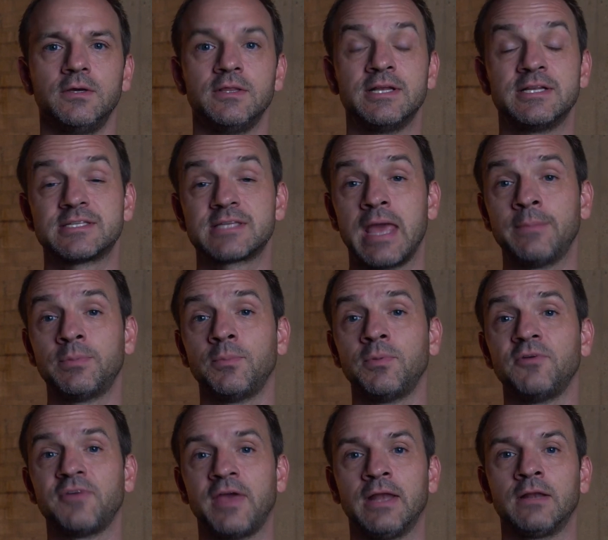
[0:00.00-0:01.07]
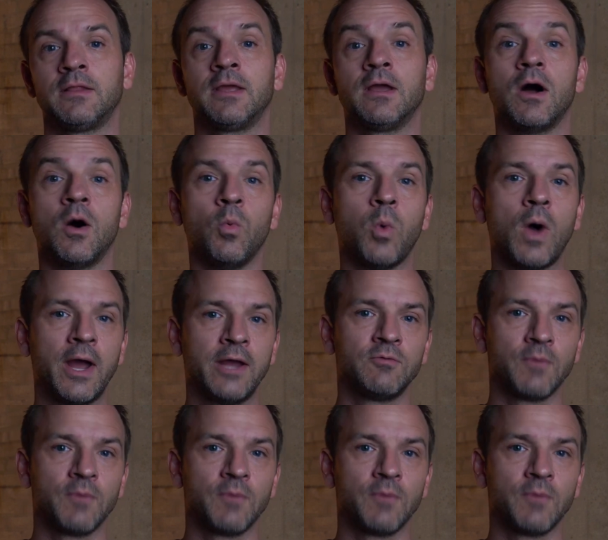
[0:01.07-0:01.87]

that is capable of handling a wide